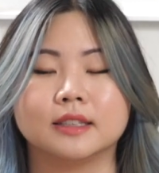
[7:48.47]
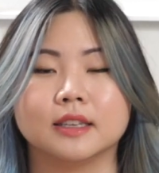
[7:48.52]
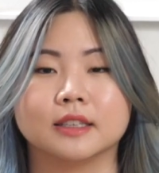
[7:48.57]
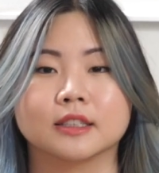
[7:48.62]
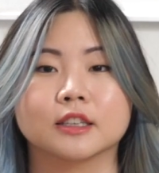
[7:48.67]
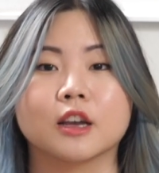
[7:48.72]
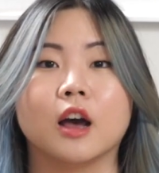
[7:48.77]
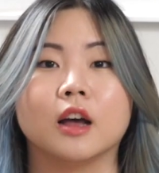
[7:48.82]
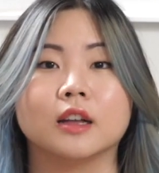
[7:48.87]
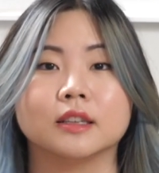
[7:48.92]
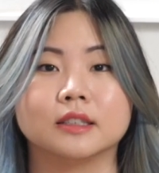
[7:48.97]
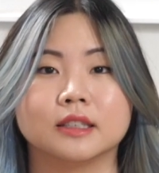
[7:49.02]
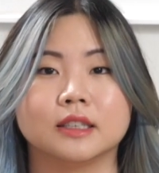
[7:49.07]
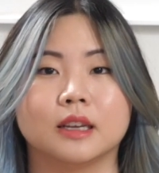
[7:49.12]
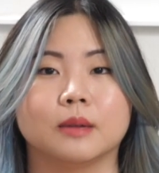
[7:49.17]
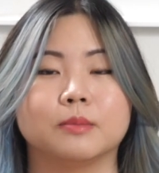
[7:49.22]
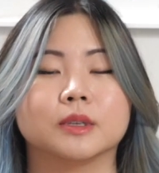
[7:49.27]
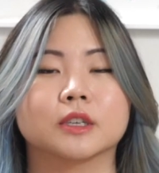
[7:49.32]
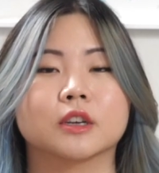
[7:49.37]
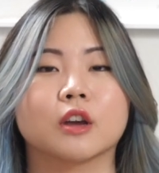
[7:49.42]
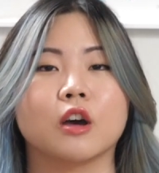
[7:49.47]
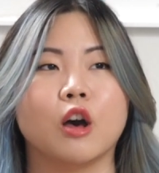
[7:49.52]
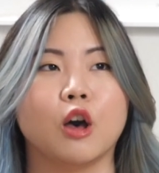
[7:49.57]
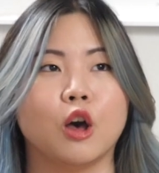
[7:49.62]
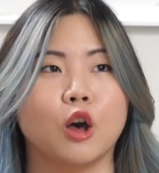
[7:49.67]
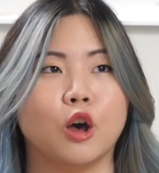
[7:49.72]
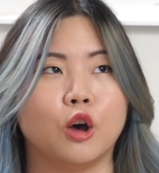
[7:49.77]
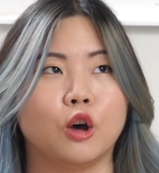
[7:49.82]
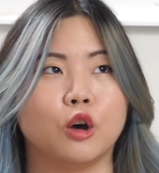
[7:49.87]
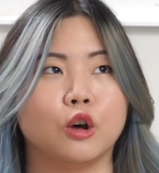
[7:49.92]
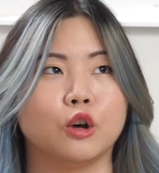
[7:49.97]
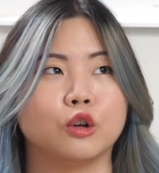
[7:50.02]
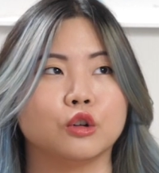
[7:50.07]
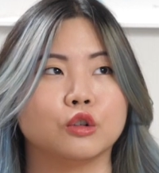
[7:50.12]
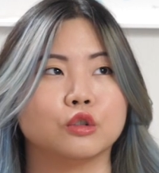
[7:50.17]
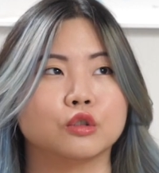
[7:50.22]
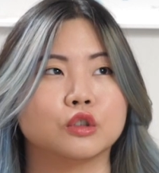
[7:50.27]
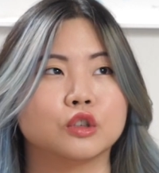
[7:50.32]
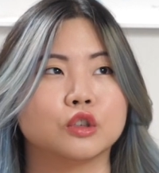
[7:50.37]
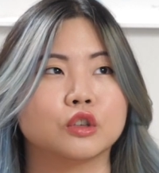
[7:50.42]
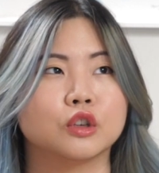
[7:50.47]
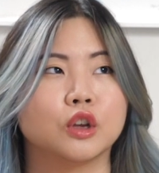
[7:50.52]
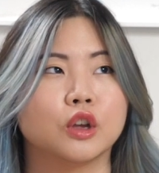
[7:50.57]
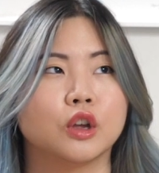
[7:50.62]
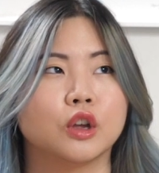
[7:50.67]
this concept called